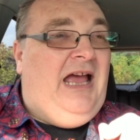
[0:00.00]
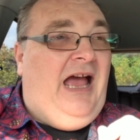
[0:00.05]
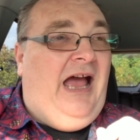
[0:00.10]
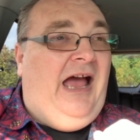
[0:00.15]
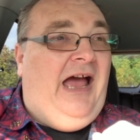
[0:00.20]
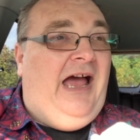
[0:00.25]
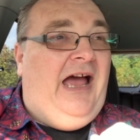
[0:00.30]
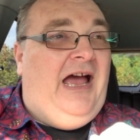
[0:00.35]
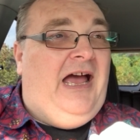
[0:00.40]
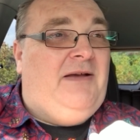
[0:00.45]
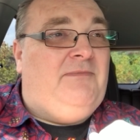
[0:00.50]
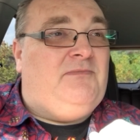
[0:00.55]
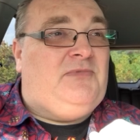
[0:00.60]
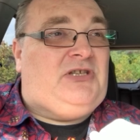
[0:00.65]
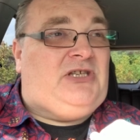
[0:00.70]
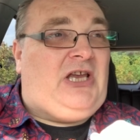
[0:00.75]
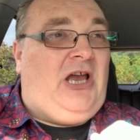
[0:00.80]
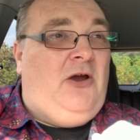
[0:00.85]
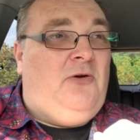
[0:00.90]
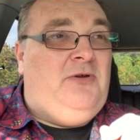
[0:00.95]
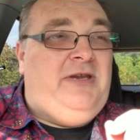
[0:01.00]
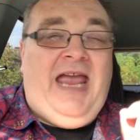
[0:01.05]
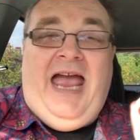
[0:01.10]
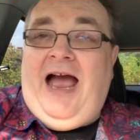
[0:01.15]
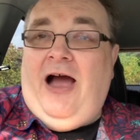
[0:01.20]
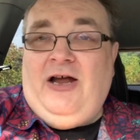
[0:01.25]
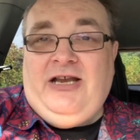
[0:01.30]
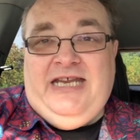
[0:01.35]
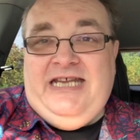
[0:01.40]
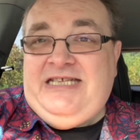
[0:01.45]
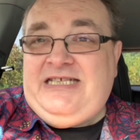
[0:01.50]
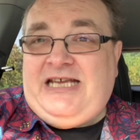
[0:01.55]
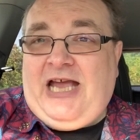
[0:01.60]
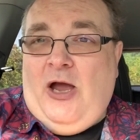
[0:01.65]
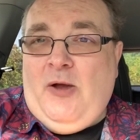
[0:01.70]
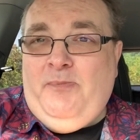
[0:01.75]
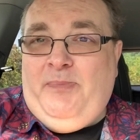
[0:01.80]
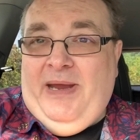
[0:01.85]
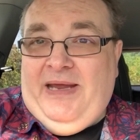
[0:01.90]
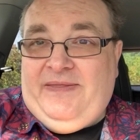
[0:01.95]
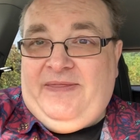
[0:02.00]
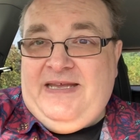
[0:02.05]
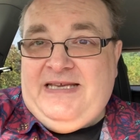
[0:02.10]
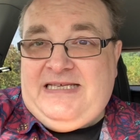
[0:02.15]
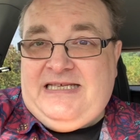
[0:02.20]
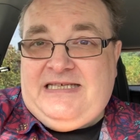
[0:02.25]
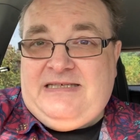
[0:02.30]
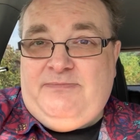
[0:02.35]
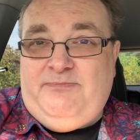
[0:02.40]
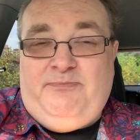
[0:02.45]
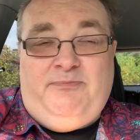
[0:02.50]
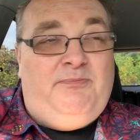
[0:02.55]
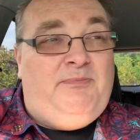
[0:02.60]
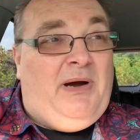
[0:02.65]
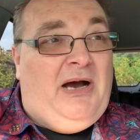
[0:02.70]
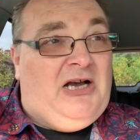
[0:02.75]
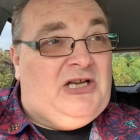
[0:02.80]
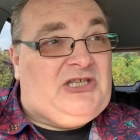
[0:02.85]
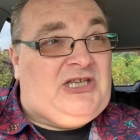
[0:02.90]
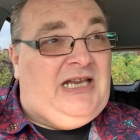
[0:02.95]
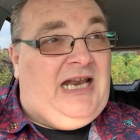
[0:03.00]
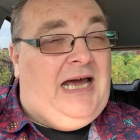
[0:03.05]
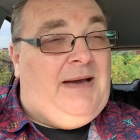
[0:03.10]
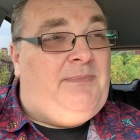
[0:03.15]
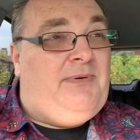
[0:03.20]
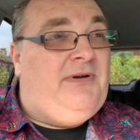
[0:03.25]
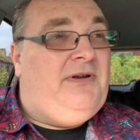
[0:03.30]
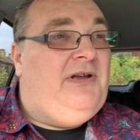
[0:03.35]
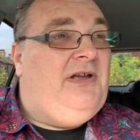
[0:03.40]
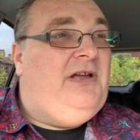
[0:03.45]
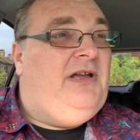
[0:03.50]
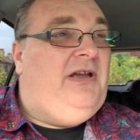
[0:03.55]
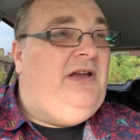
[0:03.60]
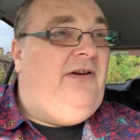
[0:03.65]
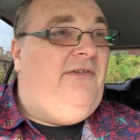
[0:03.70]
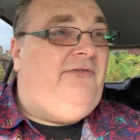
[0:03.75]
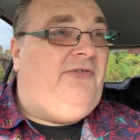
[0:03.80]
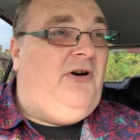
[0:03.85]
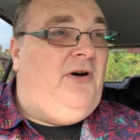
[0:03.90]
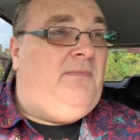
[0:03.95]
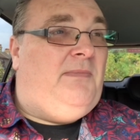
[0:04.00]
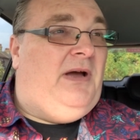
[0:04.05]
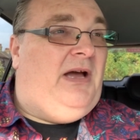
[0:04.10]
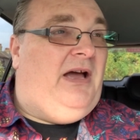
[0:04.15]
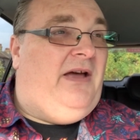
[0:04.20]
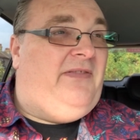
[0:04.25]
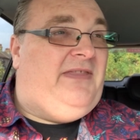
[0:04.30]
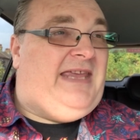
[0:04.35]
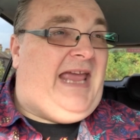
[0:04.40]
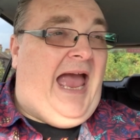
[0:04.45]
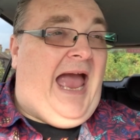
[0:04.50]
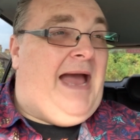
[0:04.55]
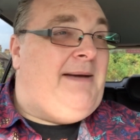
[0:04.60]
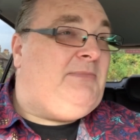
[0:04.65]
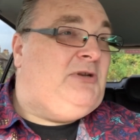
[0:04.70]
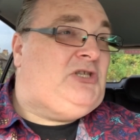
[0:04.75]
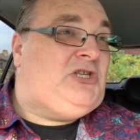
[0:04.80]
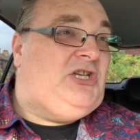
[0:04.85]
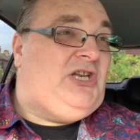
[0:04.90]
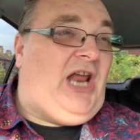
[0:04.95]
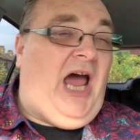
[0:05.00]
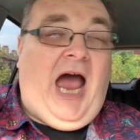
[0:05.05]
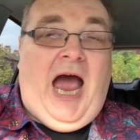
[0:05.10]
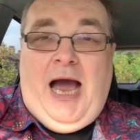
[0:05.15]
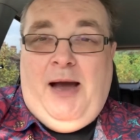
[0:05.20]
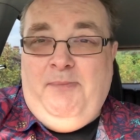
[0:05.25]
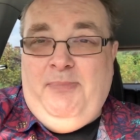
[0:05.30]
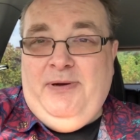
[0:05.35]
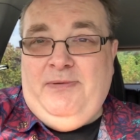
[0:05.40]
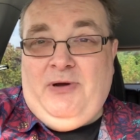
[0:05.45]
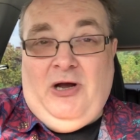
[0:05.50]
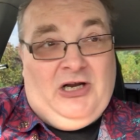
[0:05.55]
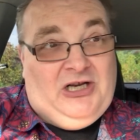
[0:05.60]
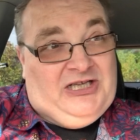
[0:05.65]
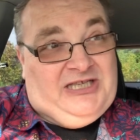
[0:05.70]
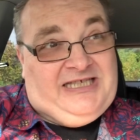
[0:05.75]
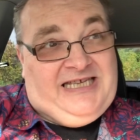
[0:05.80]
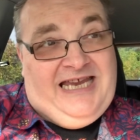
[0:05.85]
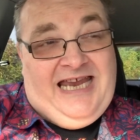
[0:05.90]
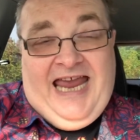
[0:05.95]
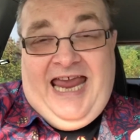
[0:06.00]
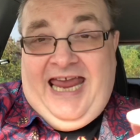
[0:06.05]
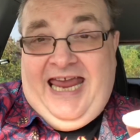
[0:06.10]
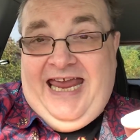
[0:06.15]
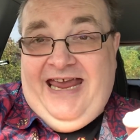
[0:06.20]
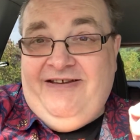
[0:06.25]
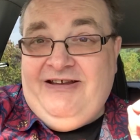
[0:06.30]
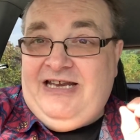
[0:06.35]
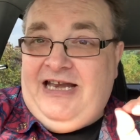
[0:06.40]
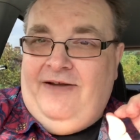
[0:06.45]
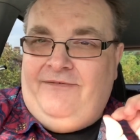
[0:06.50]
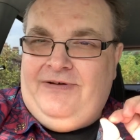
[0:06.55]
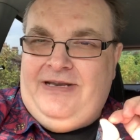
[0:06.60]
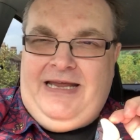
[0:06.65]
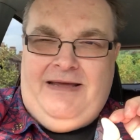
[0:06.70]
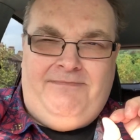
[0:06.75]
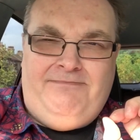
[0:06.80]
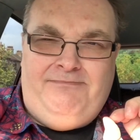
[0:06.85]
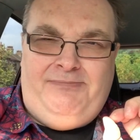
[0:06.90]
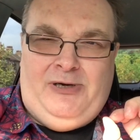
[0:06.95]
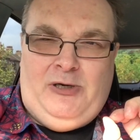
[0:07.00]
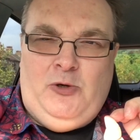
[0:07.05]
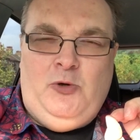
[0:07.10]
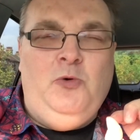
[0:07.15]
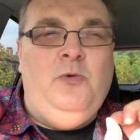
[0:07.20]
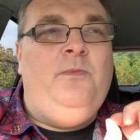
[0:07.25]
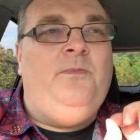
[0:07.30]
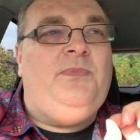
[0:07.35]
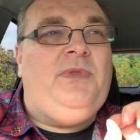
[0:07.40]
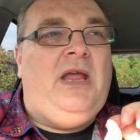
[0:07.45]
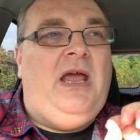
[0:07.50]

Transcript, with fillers: Um, so yeah, I need to go and pick this parcel up from uh, the Amazon hub. I can see it here, lovely and blue.